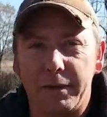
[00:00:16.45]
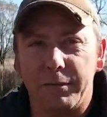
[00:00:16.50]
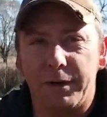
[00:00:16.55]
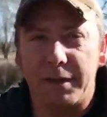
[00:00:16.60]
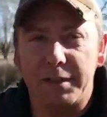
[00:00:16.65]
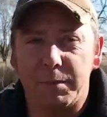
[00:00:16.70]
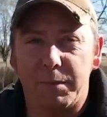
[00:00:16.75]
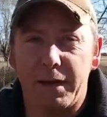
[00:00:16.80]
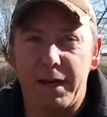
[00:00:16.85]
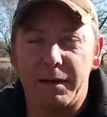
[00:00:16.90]
rid of
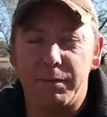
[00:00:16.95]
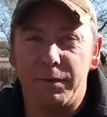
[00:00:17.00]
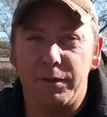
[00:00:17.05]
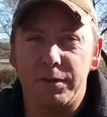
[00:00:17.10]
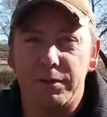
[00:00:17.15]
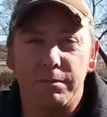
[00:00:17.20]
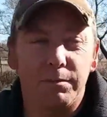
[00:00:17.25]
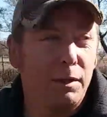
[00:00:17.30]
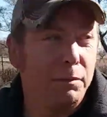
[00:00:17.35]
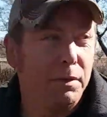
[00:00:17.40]
some
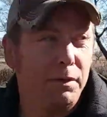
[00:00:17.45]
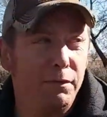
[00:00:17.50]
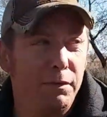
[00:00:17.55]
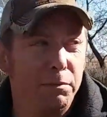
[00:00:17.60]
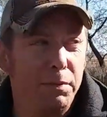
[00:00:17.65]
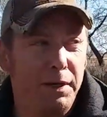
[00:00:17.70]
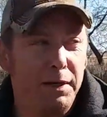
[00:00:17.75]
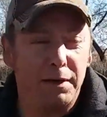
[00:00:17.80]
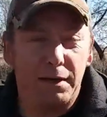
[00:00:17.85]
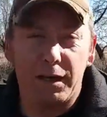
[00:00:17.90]
animals, maybe even
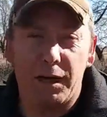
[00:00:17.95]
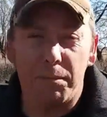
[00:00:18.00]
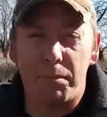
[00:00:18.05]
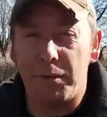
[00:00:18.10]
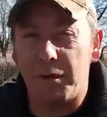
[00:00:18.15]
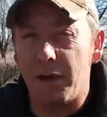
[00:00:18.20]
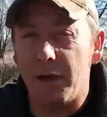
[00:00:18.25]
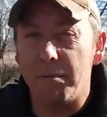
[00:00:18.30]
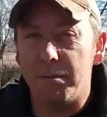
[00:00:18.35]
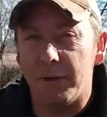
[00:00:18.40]
picking a couple up.